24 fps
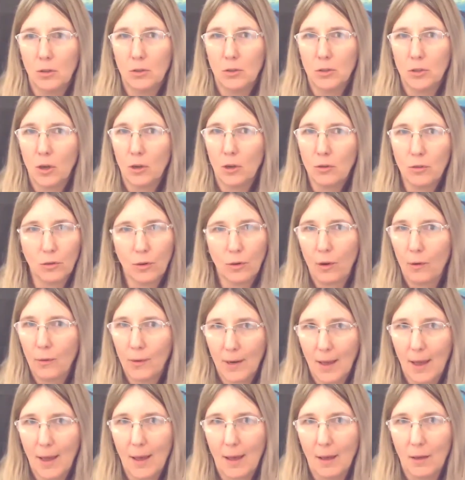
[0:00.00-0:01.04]
don't throw
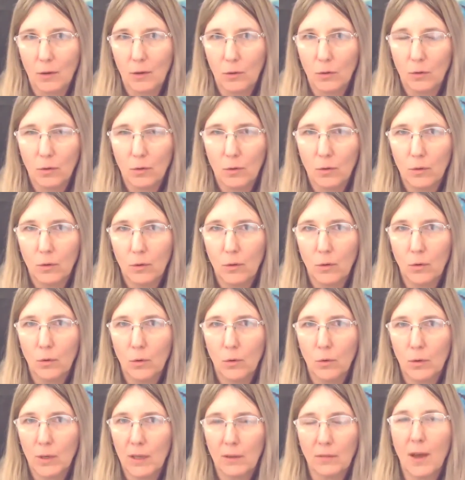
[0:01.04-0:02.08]
it out
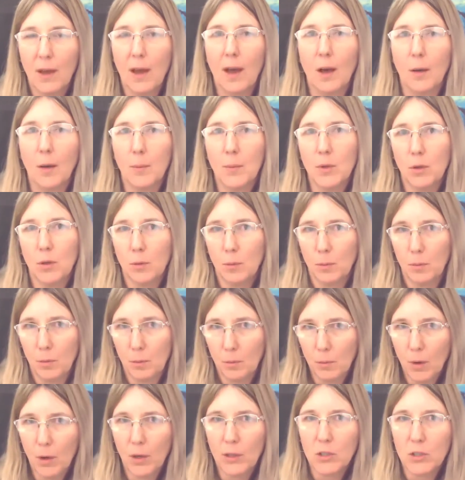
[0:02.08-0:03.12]
or give up. You
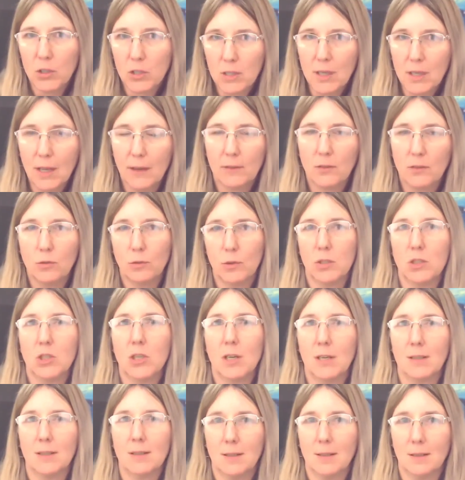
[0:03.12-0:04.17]
might just have to
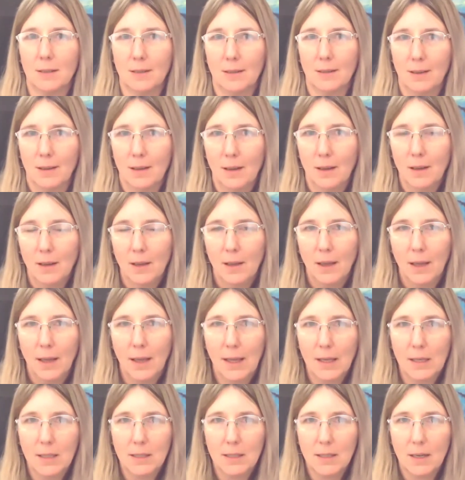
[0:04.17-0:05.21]
adjust it
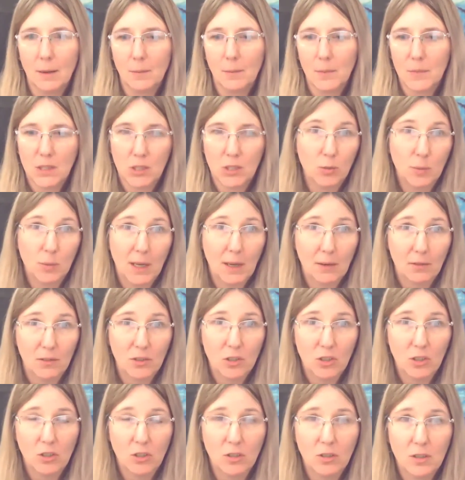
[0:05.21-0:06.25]
and still be able
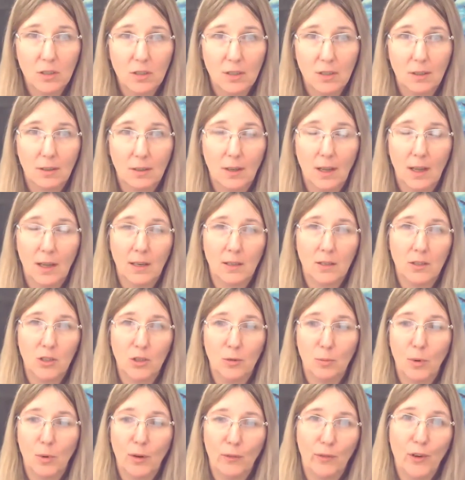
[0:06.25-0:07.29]
to use it. And
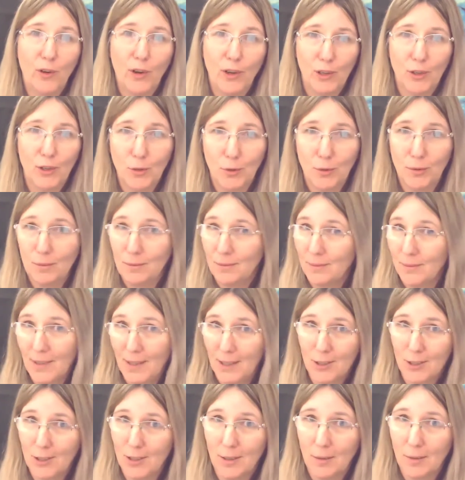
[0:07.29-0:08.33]
you might find you'll
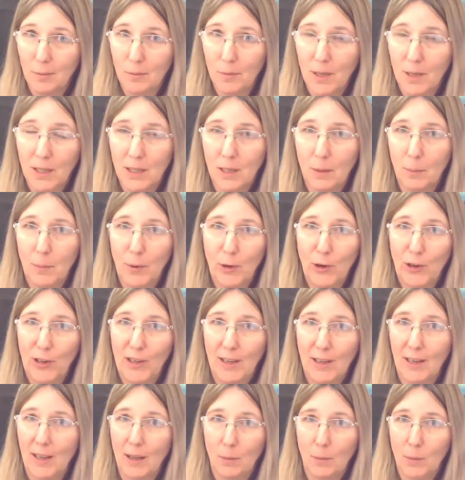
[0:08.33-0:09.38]
actually end up buying
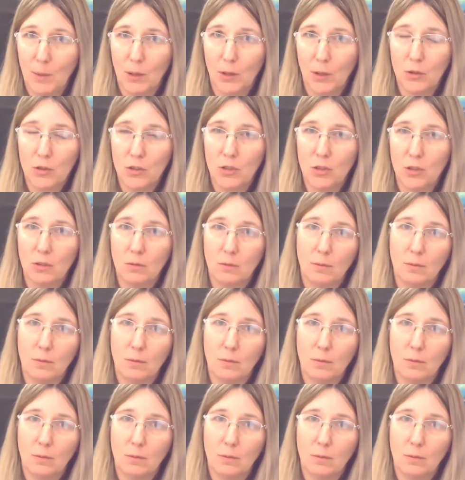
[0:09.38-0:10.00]
it again, because